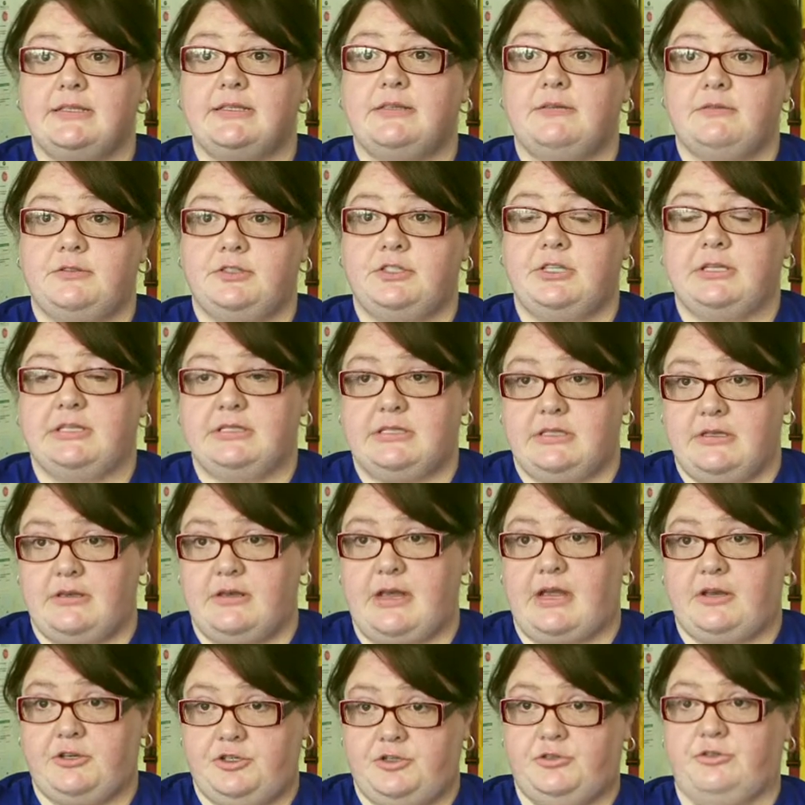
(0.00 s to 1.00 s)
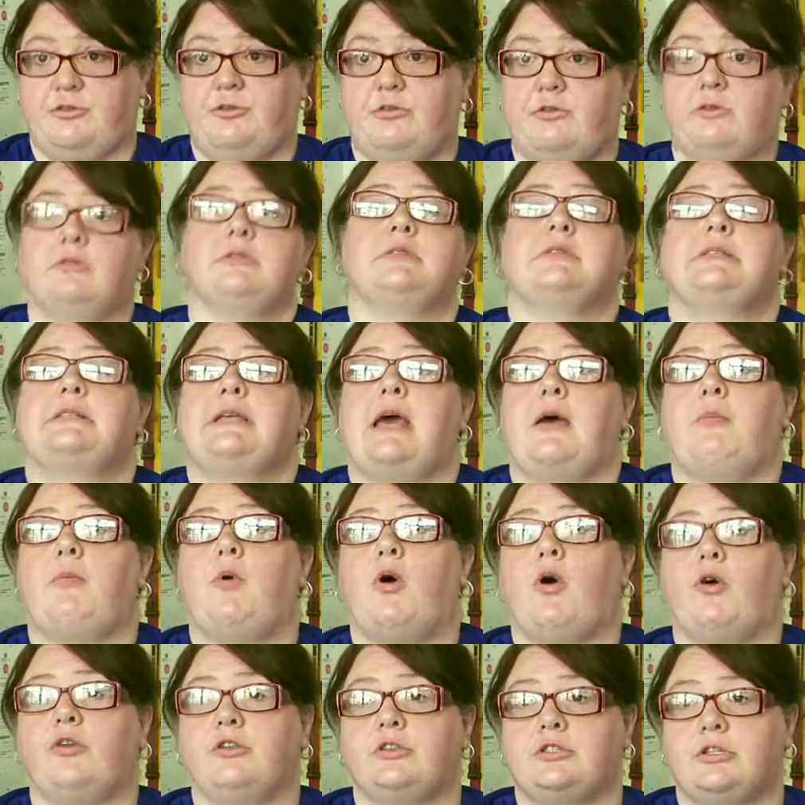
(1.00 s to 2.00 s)
it was just a natural step
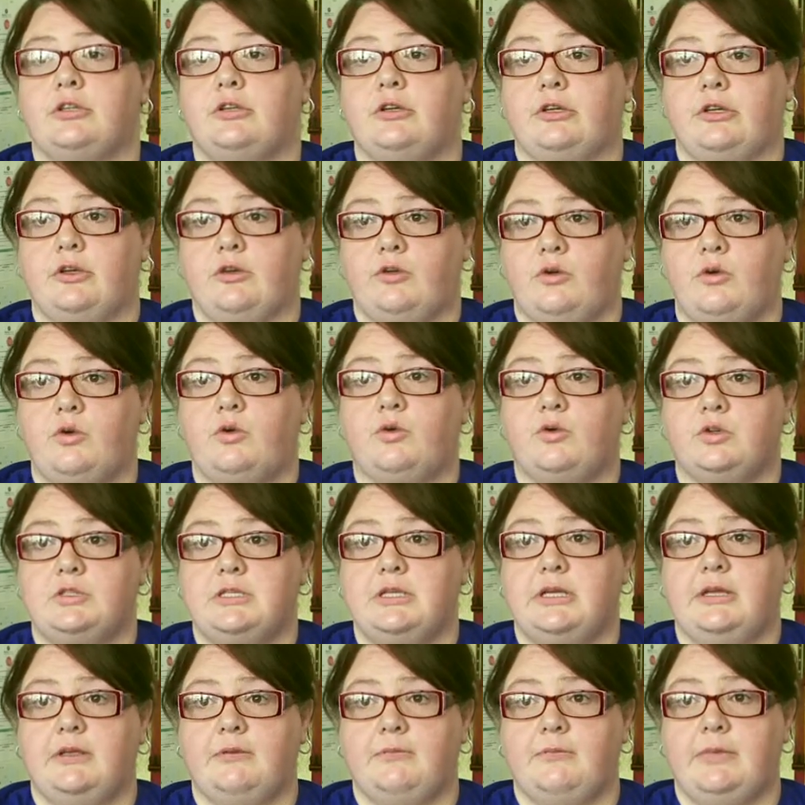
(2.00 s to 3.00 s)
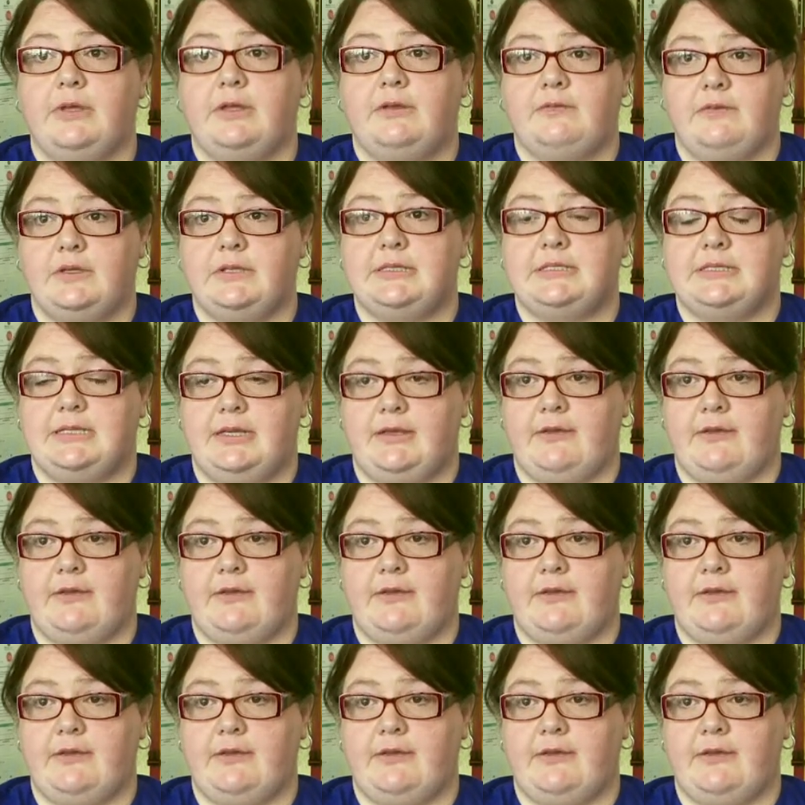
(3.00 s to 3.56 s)
on to look at CORTI and PVC